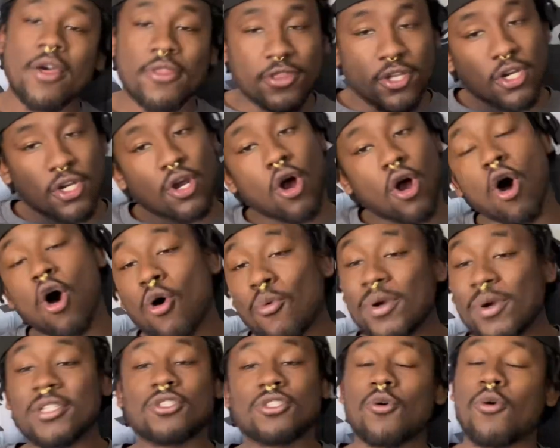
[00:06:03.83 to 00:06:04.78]
They're
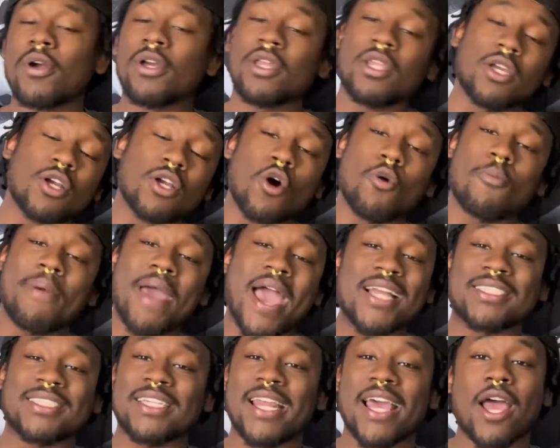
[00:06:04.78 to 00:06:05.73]
always going to go
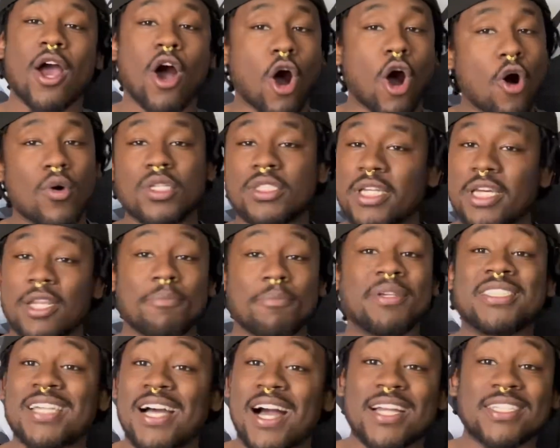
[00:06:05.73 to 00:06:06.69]
back to that, always going to
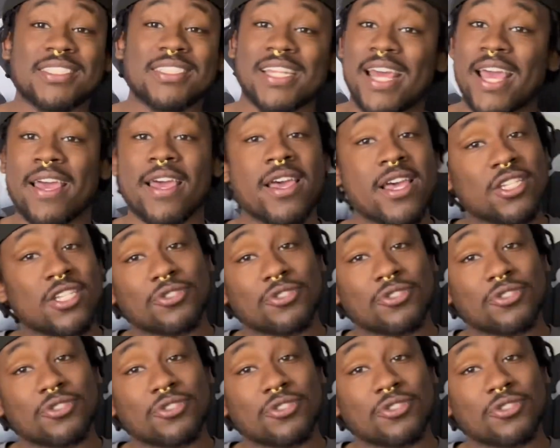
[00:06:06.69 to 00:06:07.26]
be tied to that.